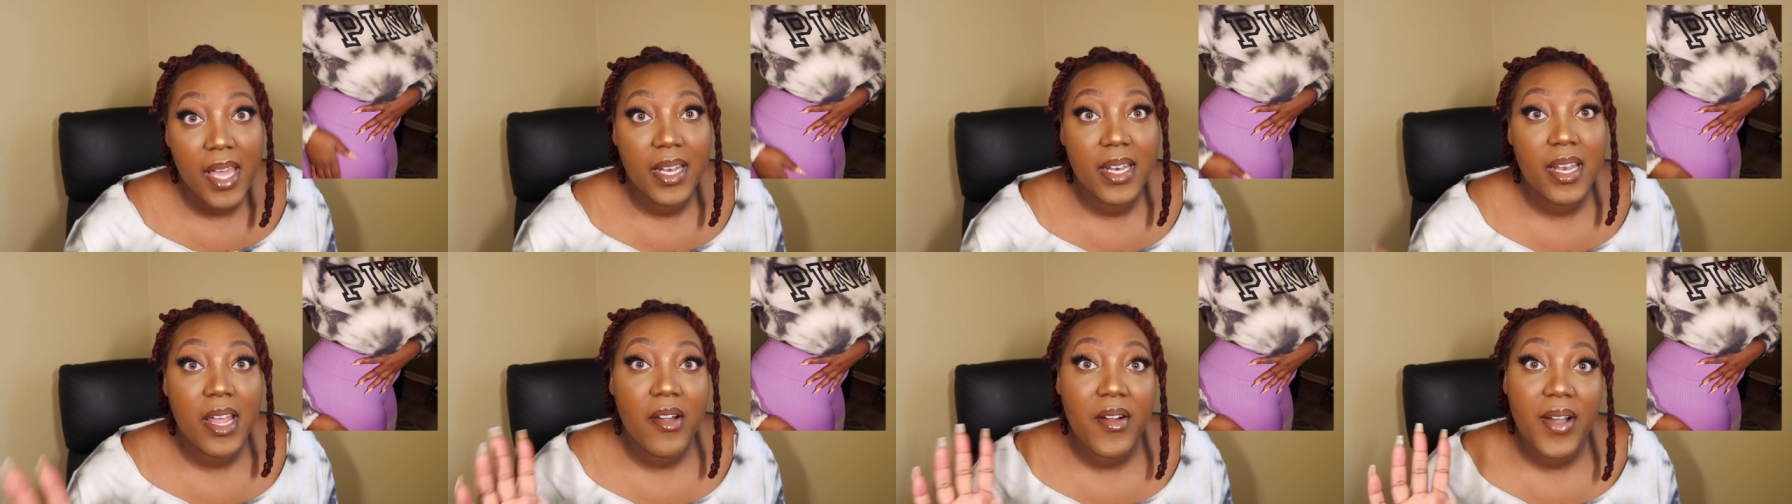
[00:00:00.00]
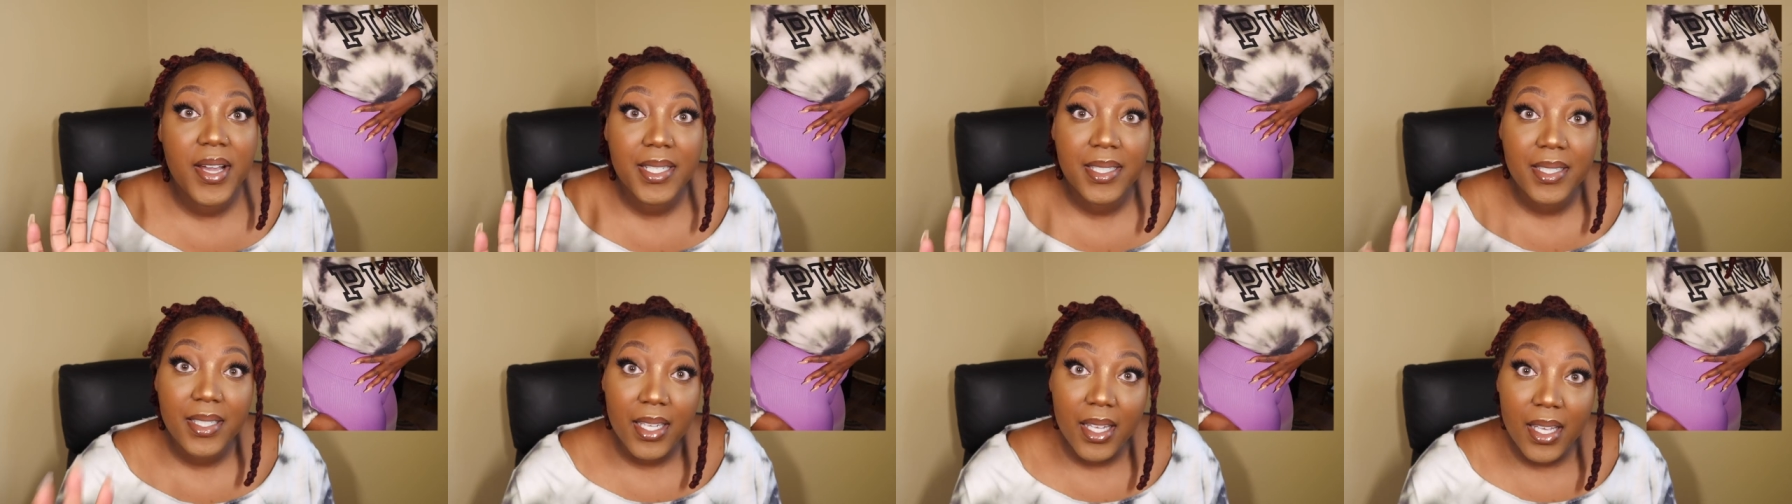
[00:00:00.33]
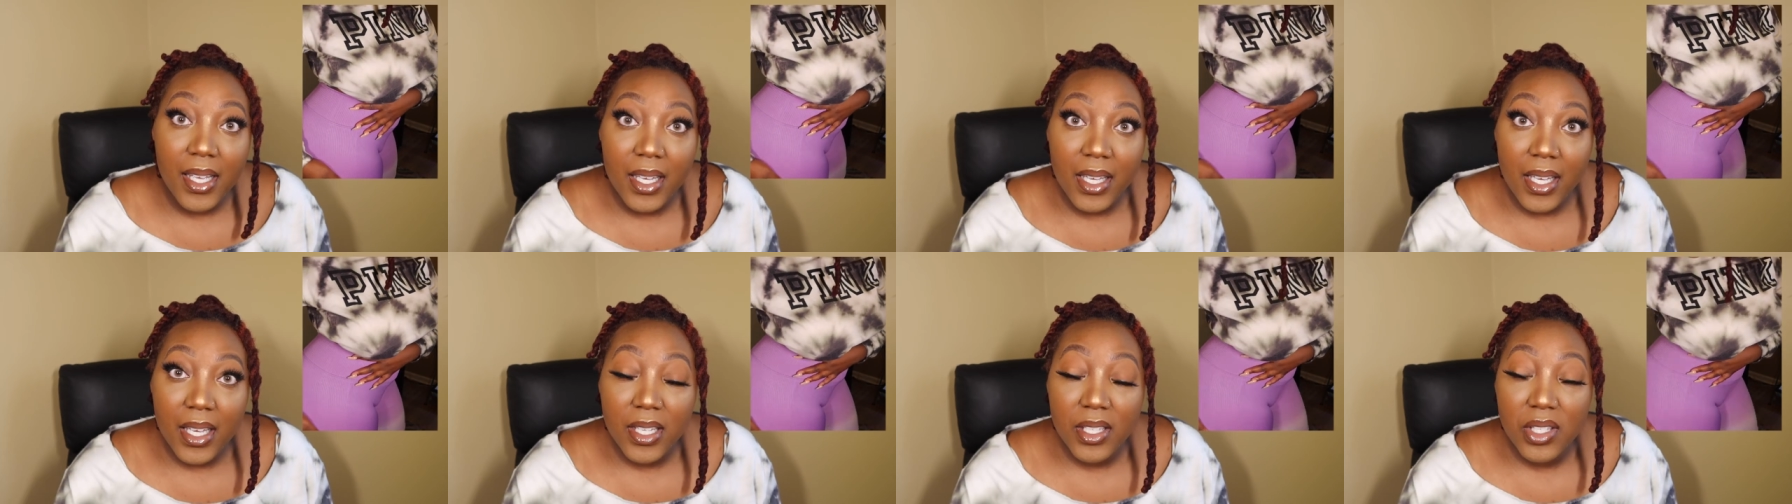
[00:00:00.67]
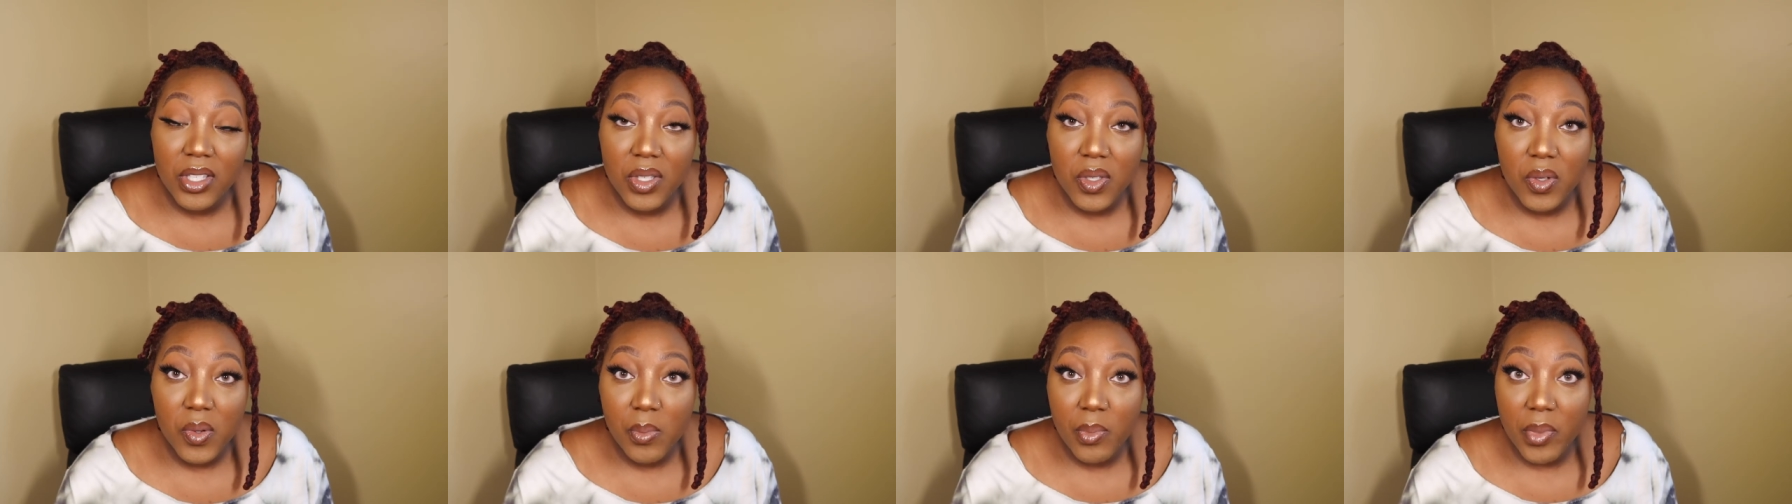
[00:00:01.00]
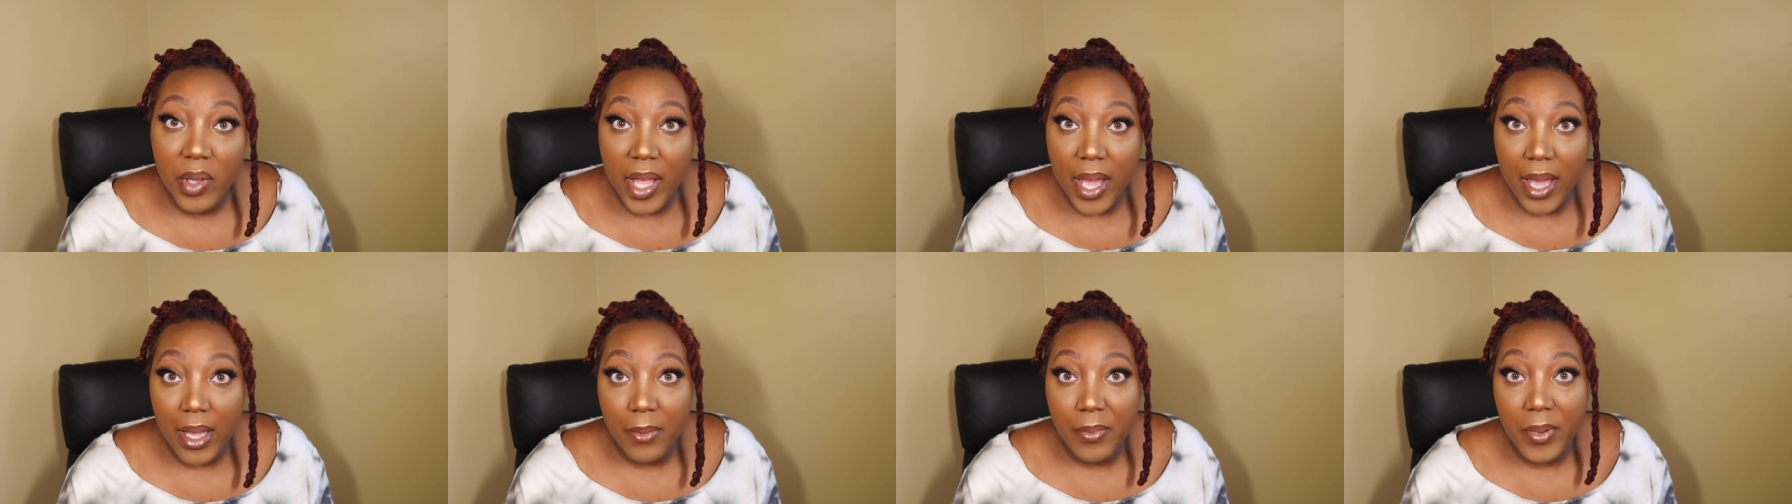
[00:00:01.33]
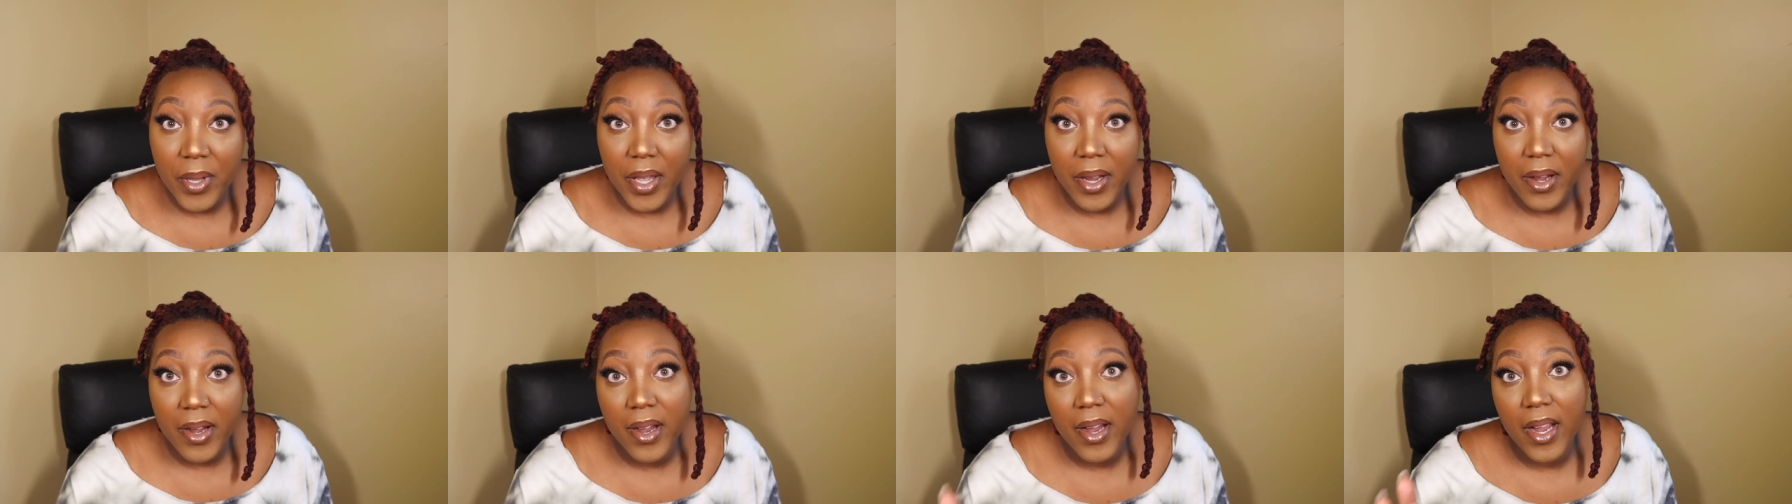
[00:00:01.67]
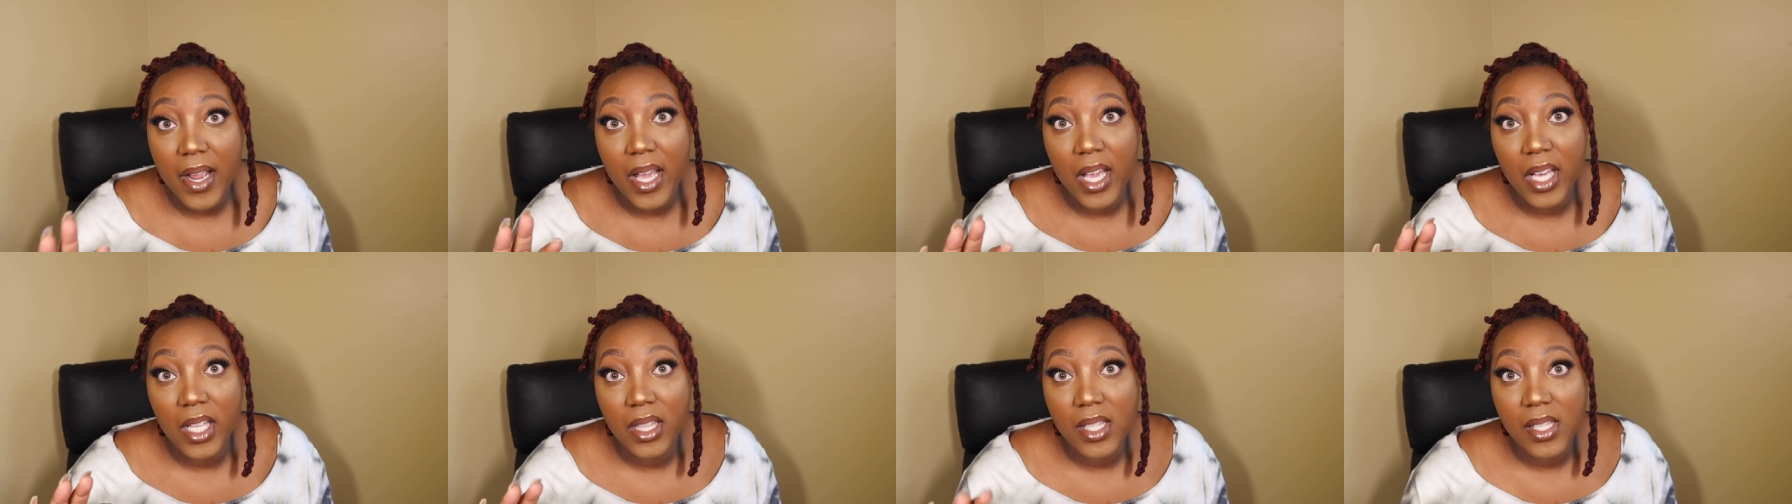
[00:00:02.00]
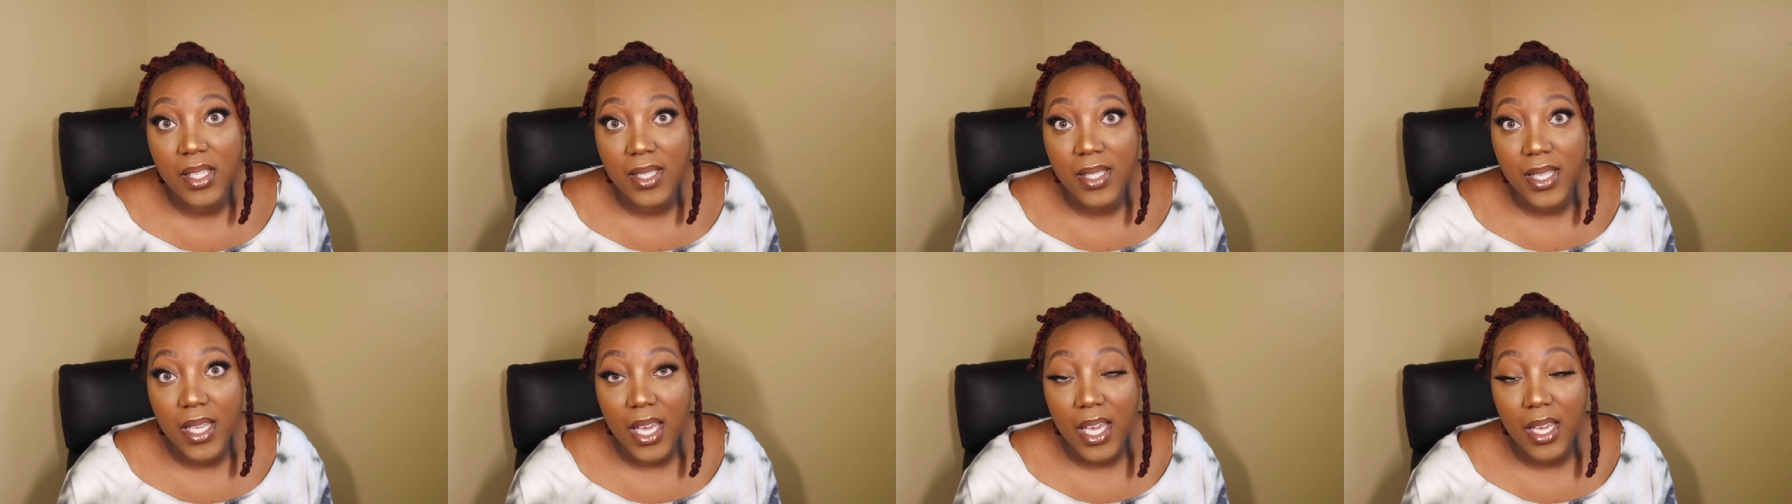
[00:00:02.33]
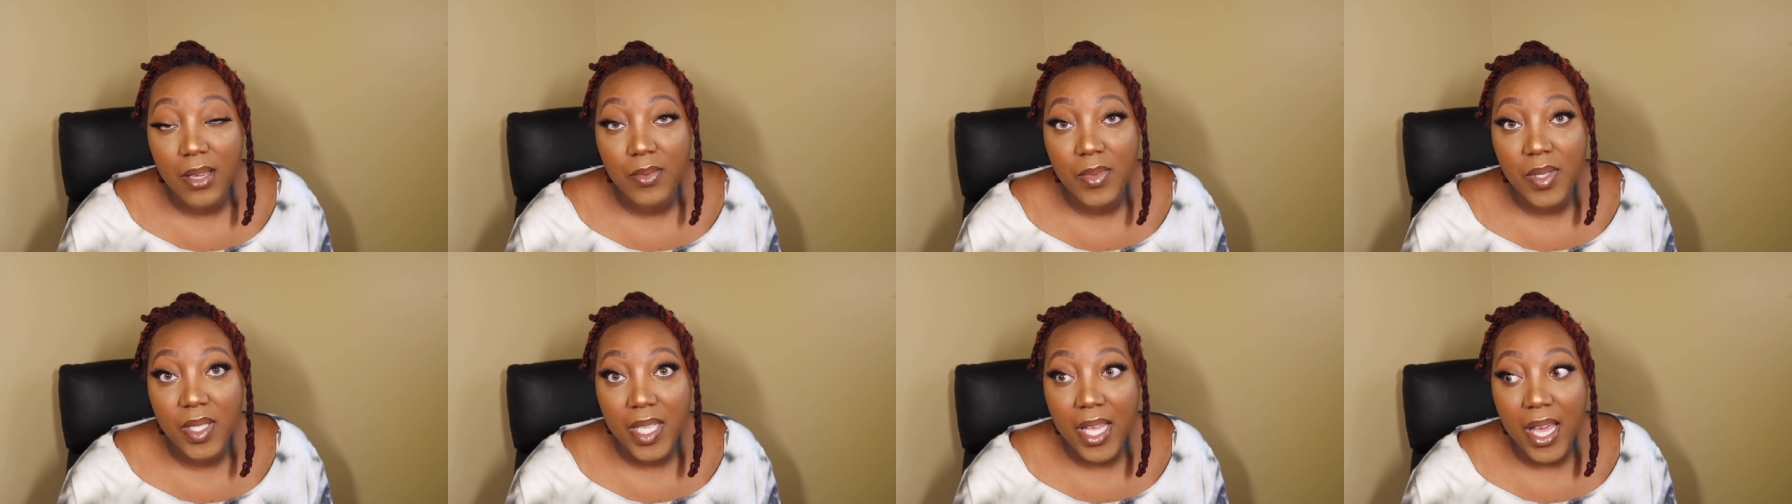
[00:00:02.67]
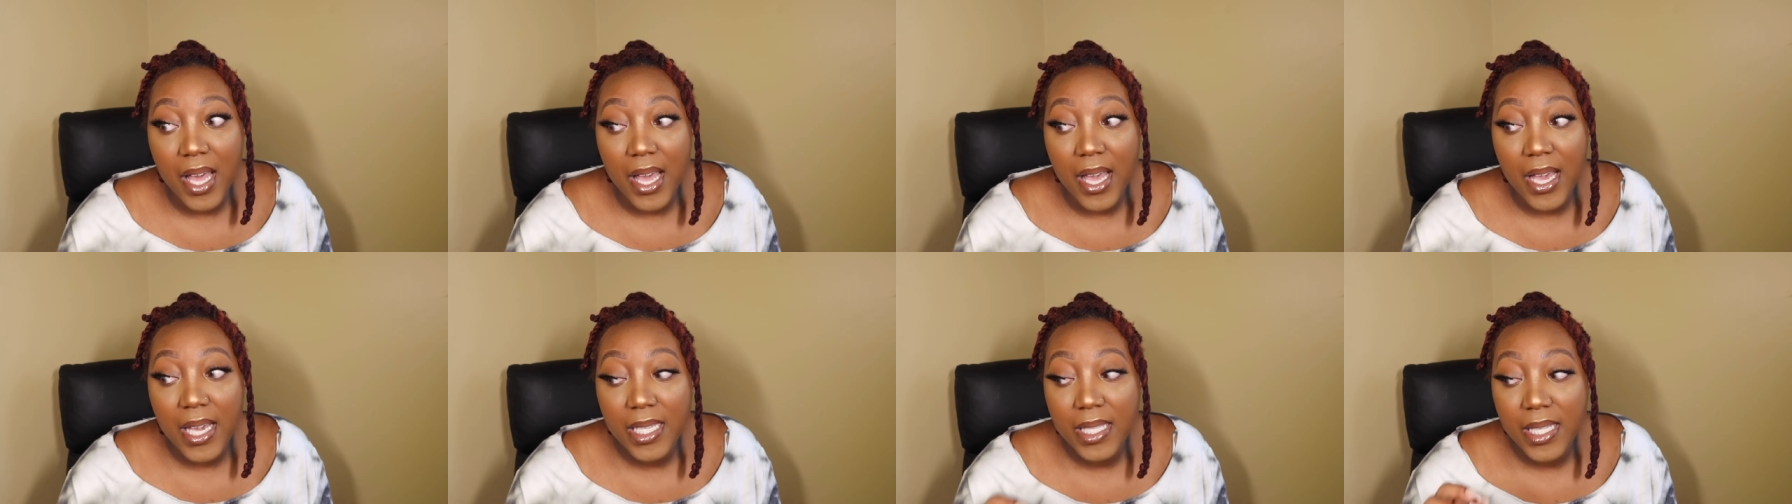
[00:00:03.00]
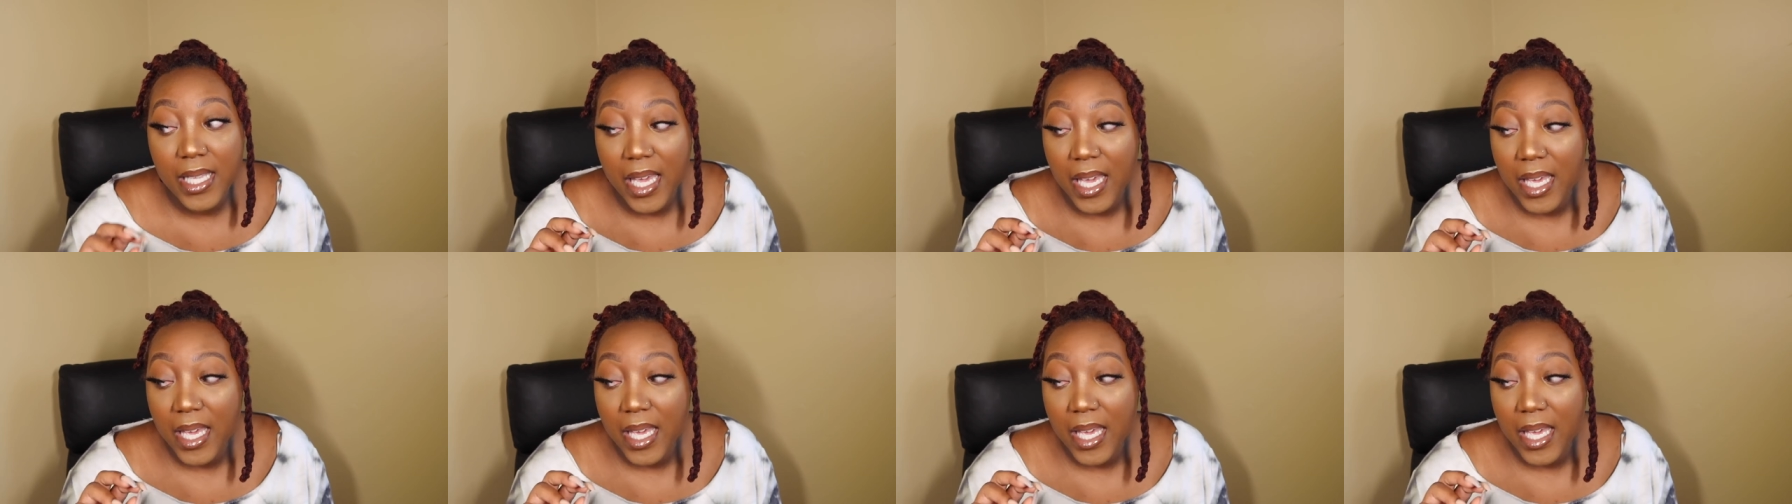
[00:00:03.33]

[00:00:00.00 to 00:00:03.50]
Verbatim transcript: Now I did get two black pair in the same size